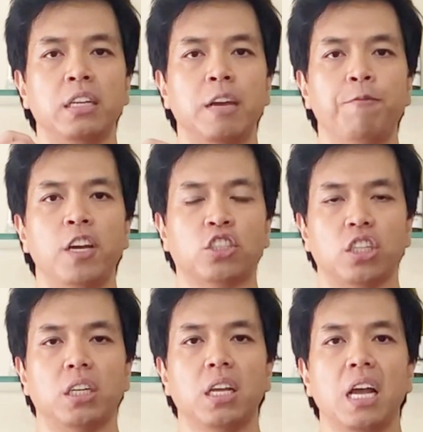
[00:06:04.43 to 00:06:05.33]
a
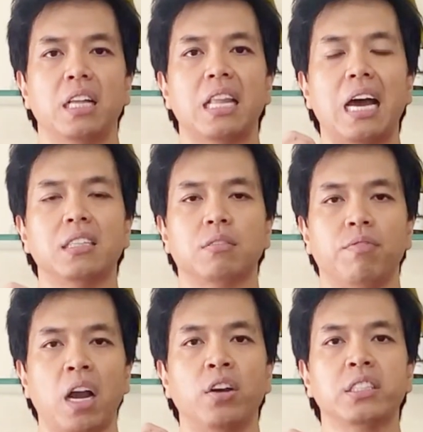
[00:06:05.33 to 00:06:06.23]
division that is
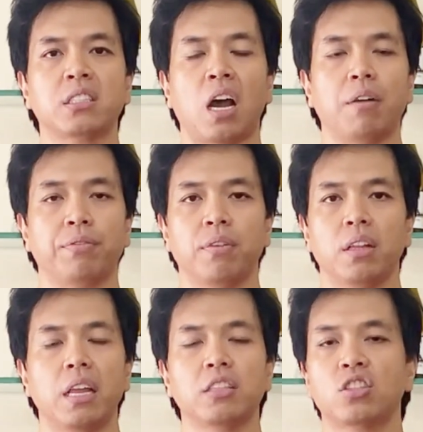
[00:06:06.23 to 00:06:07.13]
very tough.
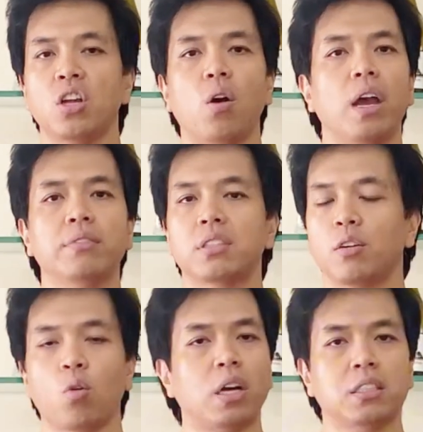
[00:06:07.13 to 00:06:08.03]
There's no ifs
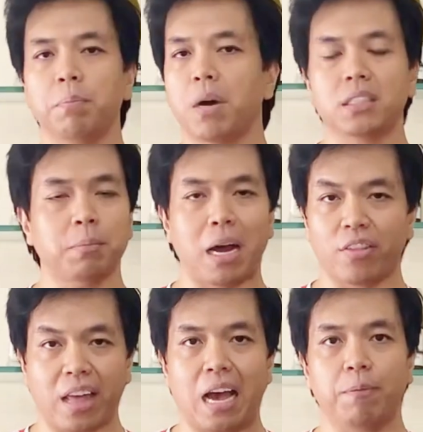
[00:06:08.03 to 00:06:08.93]
and question buts
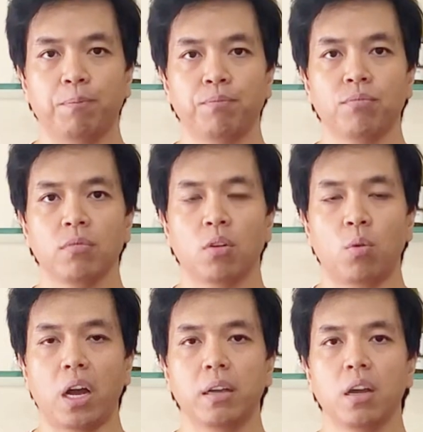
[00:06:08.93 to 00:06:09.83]
about that,
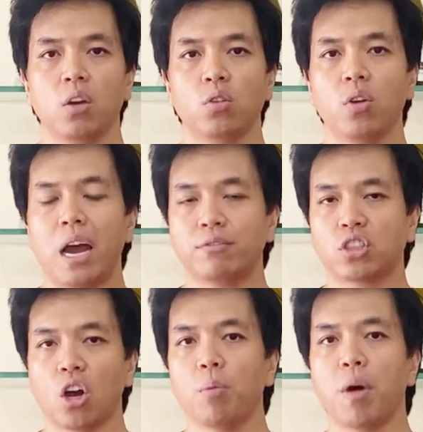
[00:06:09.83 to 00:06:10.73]
right? You have
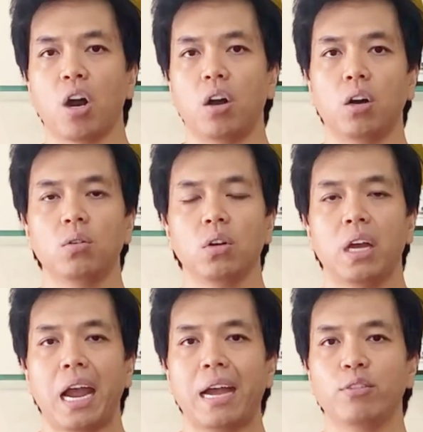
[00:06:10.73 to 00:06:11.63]
Joe Burrow
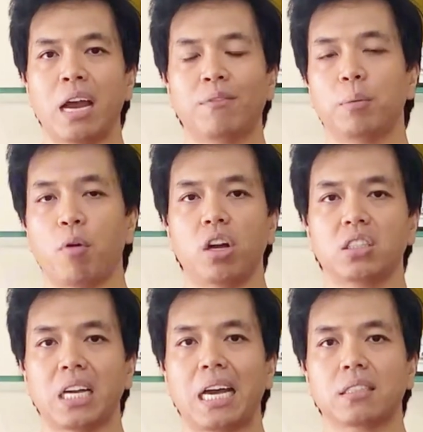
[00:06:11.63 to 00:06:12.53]
and you have Lamar
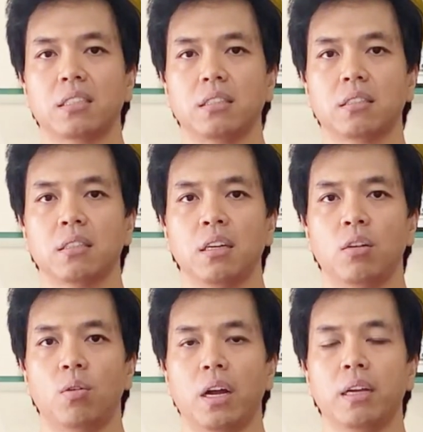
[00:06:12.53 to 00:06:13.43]
Jackson,
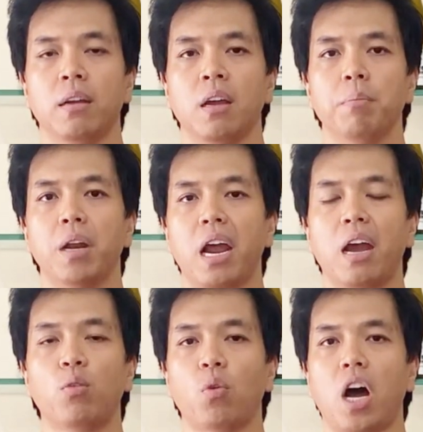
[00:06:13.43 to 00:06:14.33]
right? But
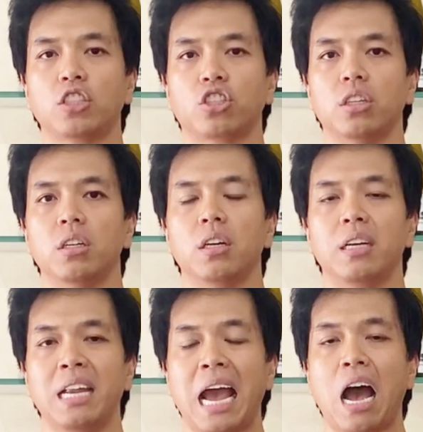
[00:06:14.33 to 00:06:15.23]
Aaron Rodgers
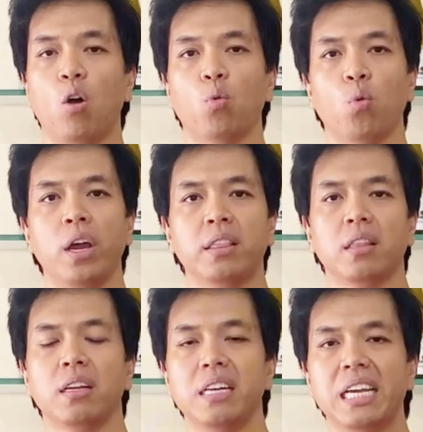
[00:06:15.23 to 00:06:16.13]
now with
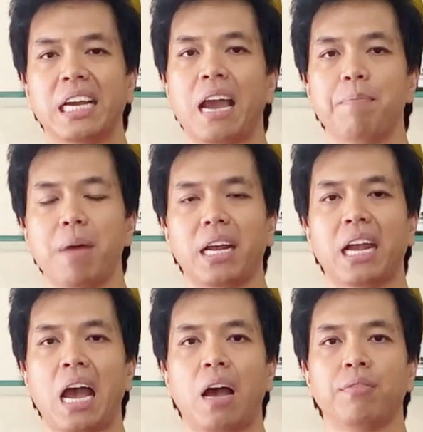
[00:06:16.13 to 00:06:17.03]
DK
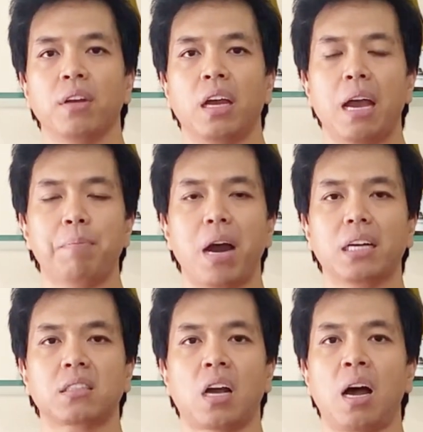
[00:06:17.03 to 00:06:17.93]
Metcalf and
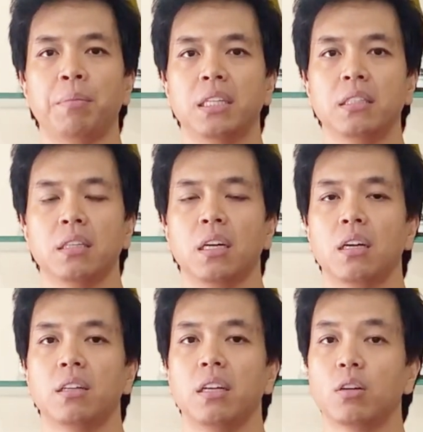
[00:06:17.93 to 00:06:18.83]
Mike Tomlin
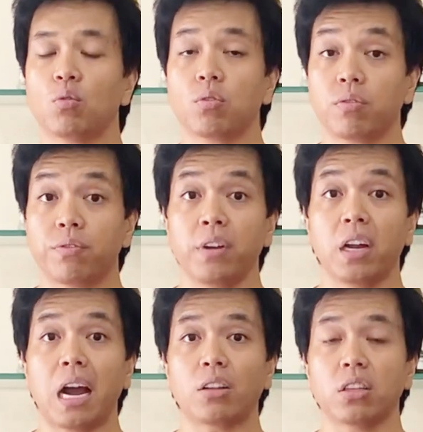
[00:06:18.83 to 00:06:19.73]
need to
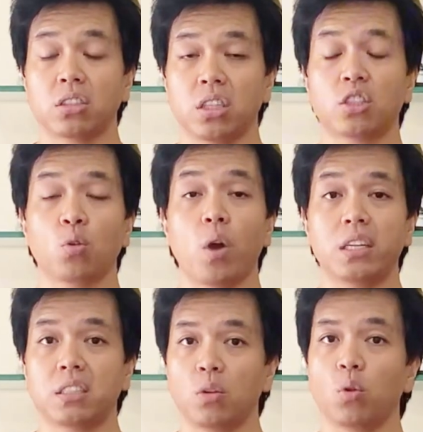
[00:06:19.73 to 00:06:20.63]
figure out the
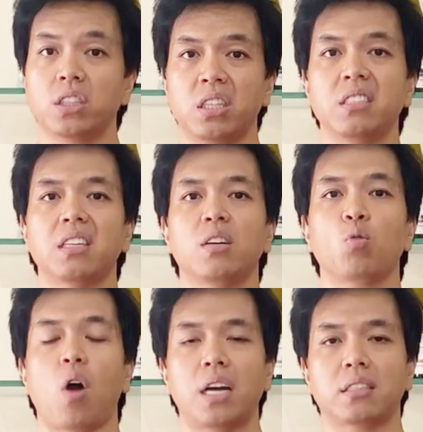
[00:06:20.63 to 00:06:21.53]
situation with
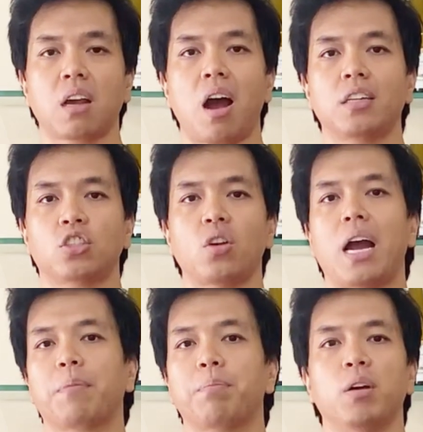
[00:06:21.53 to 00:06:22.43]
TJ Watt's
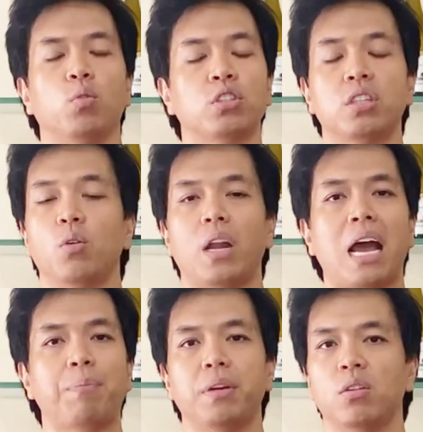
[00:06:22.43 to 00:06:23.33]
contract, but we'll see what
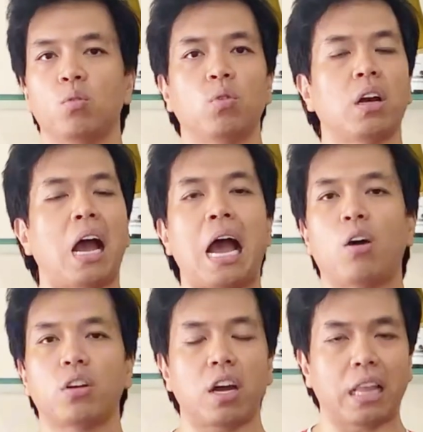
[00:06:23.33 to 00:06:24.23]
happened,
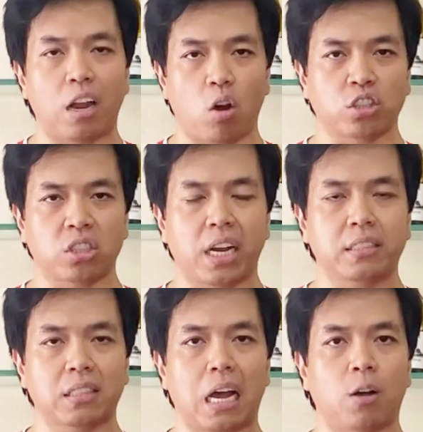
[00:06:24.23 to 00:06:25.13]
how that all
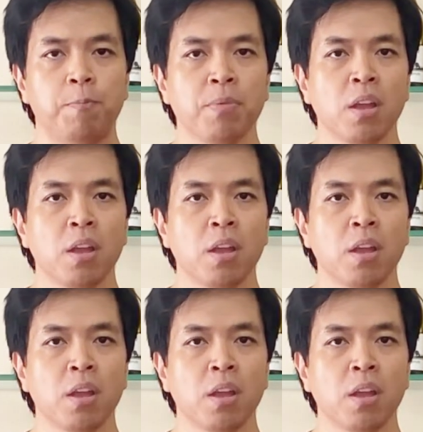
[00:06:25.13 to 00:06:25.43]
shakes out.